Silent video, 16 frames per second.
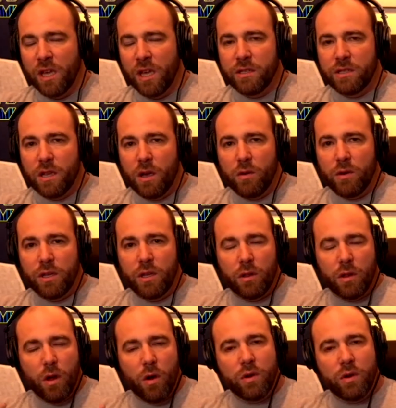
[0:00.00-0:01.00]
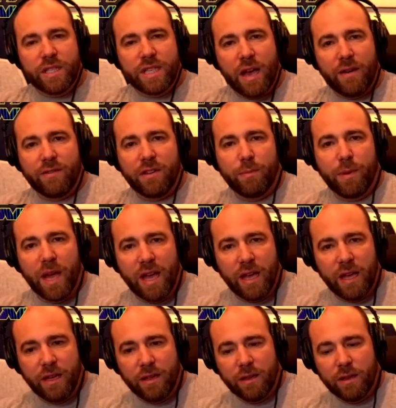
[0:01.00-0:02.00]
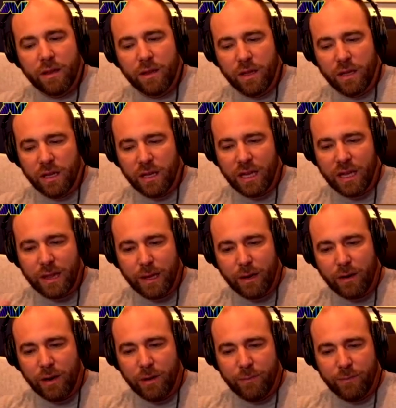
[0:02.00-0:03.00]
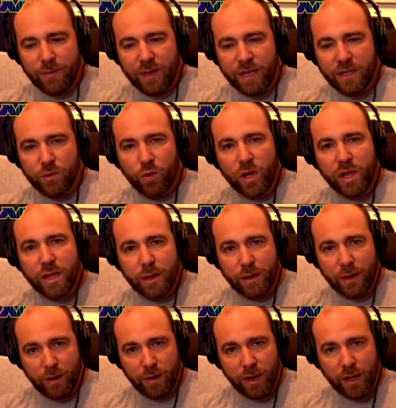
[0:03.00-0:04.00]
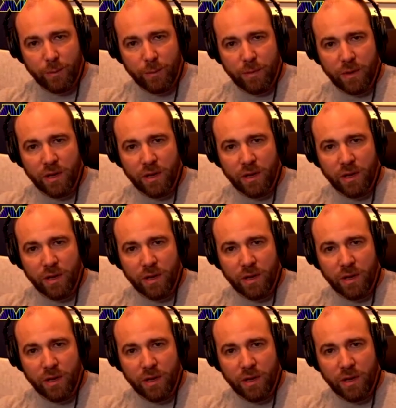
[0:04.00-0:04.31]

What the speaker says: So you'll always have to pay the Ethereum fees with Ethereum